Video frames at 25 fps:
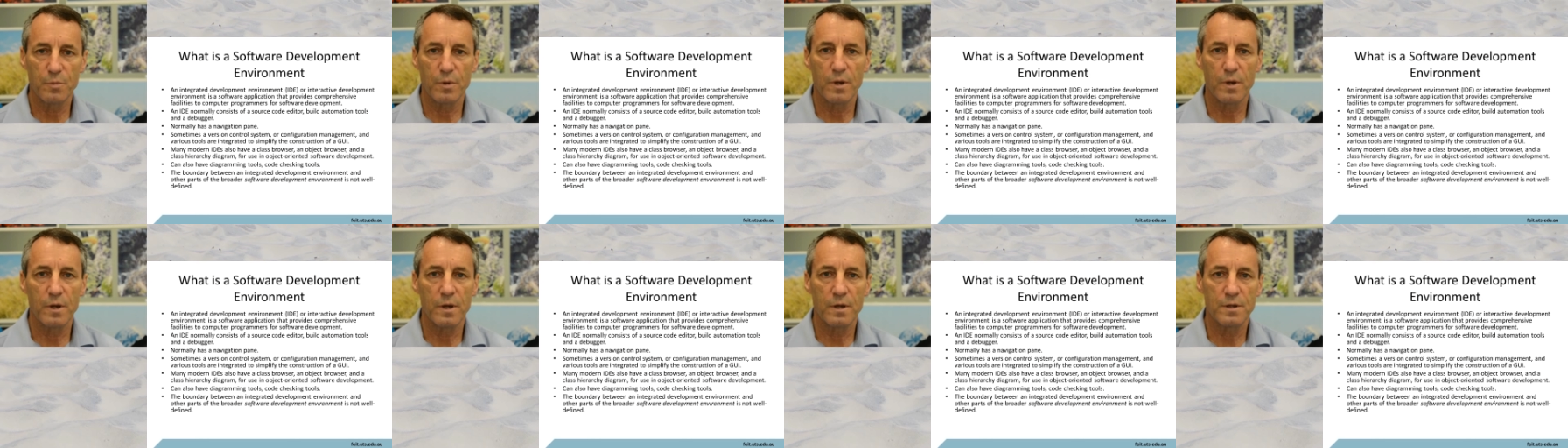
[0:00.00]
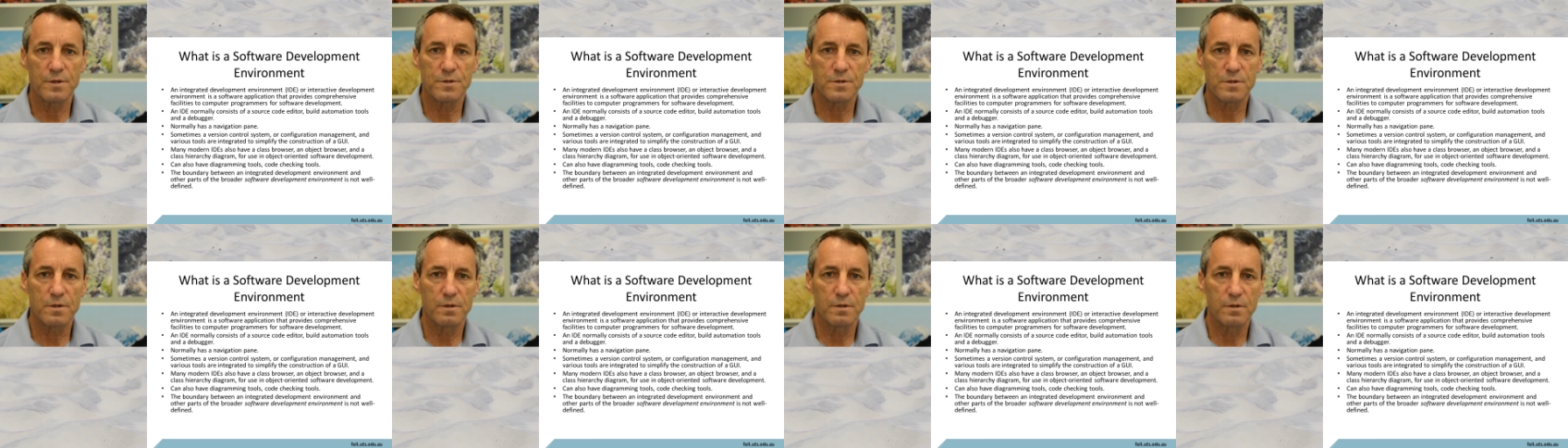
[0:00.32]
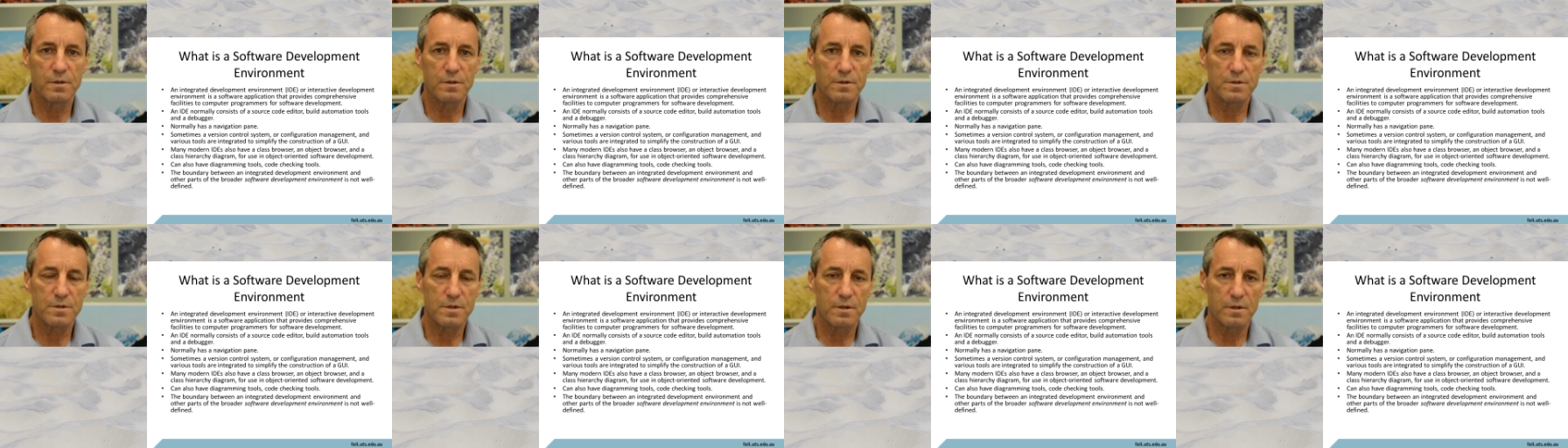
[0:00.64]
pane so
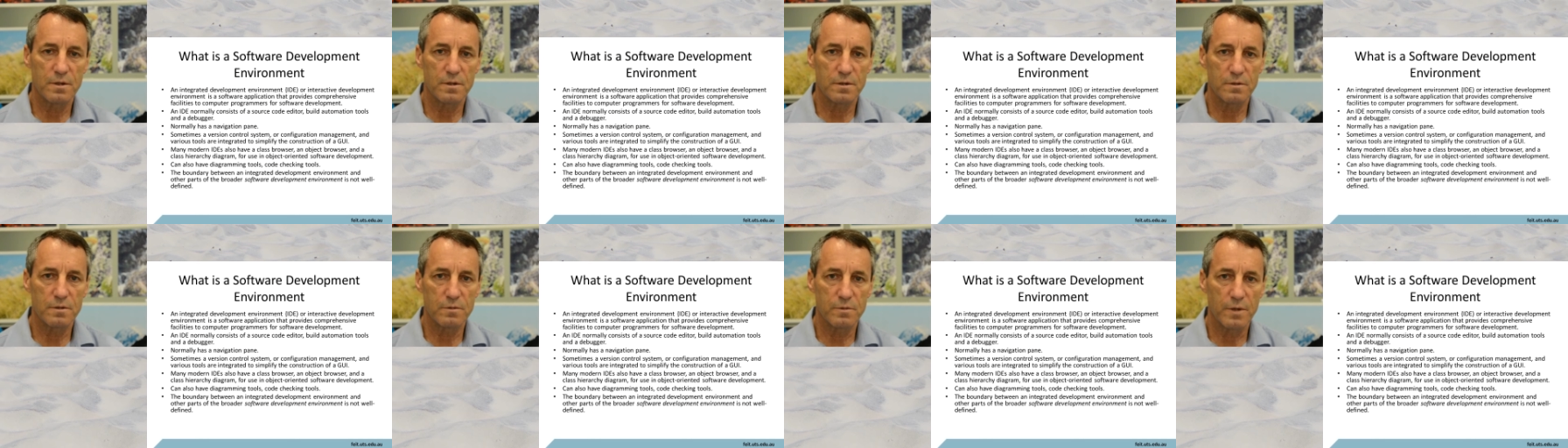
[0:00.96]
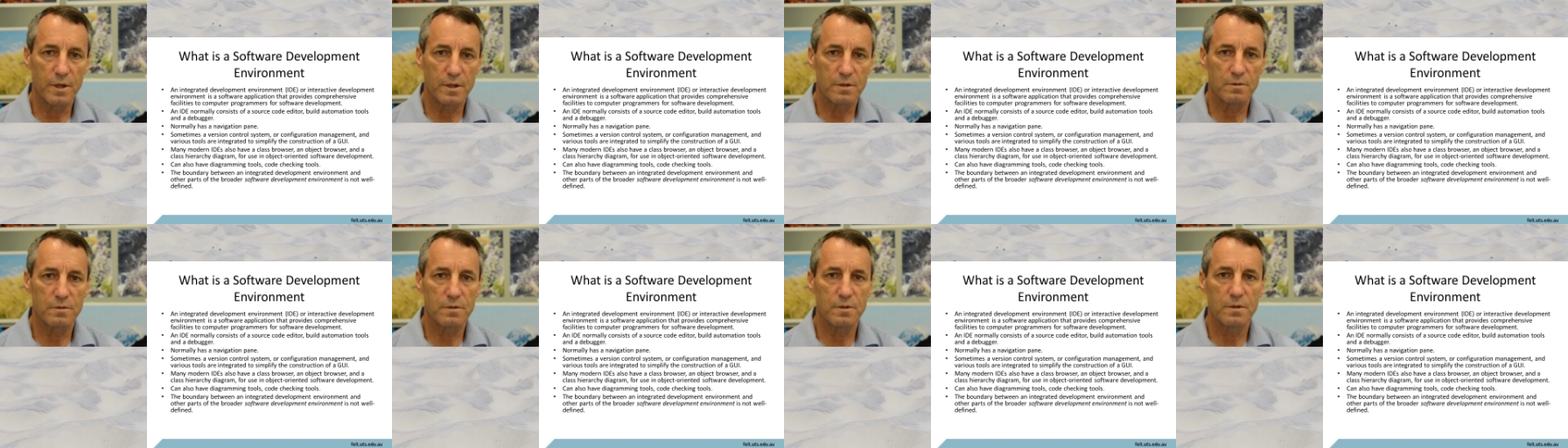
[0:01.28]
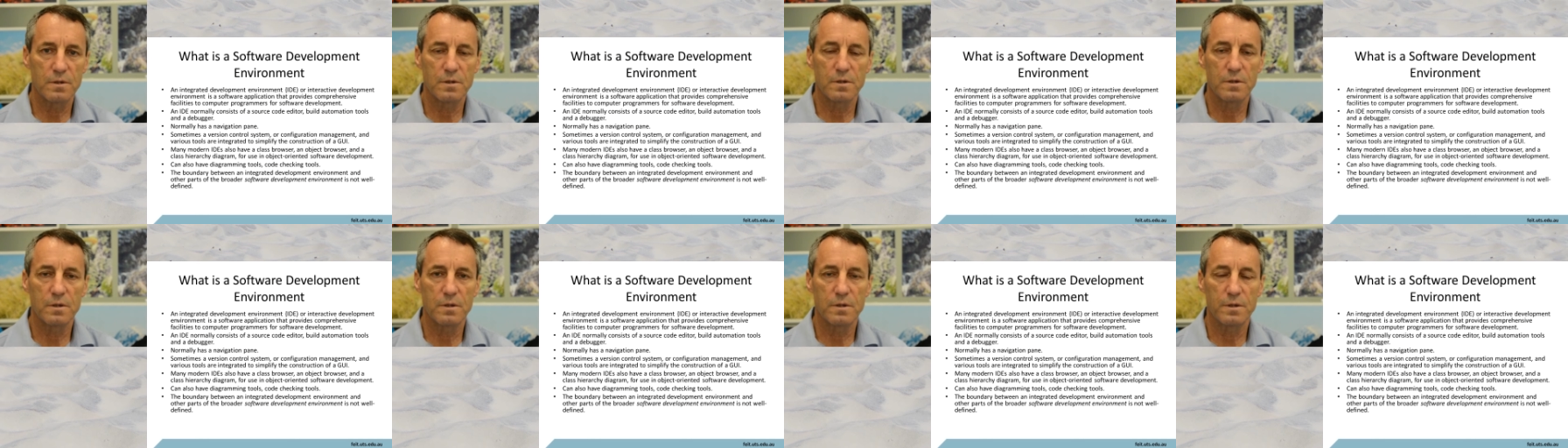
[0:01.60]
you can see the
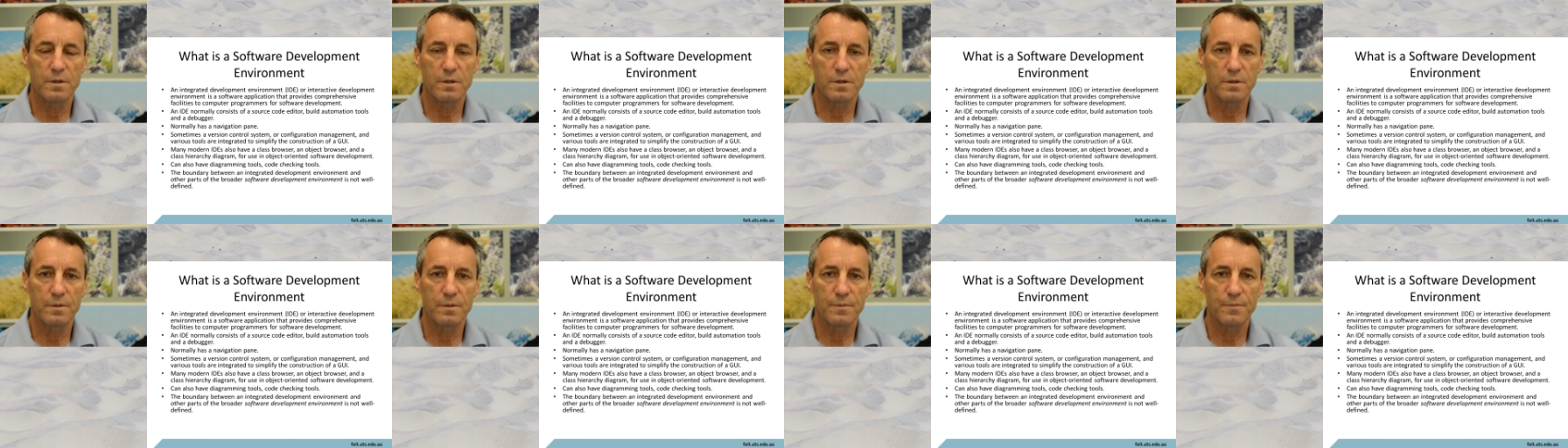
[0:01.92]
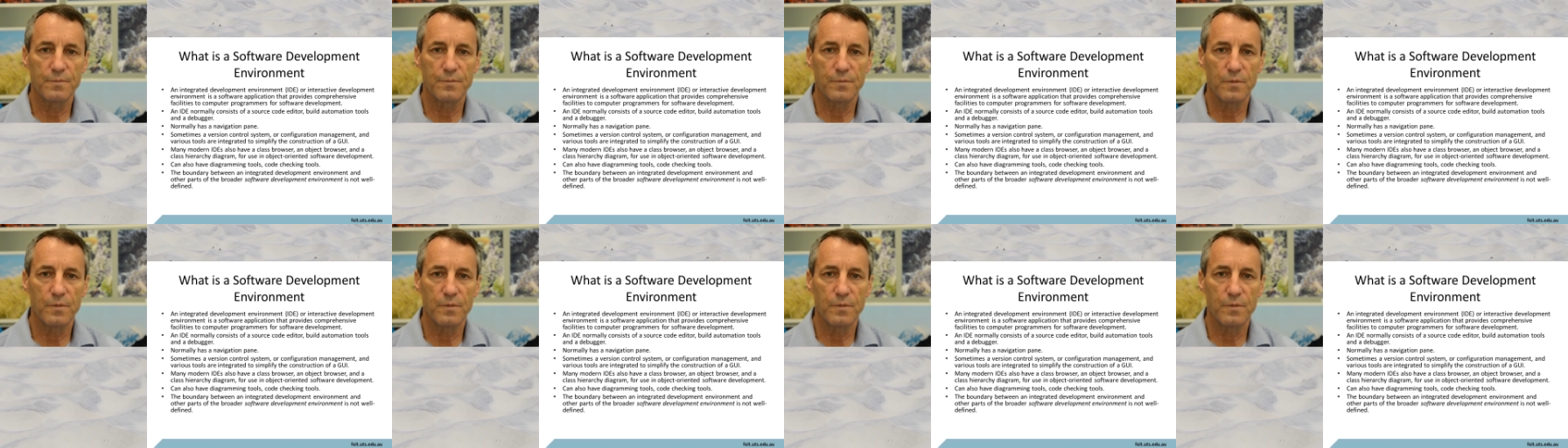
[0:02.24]
directory uh,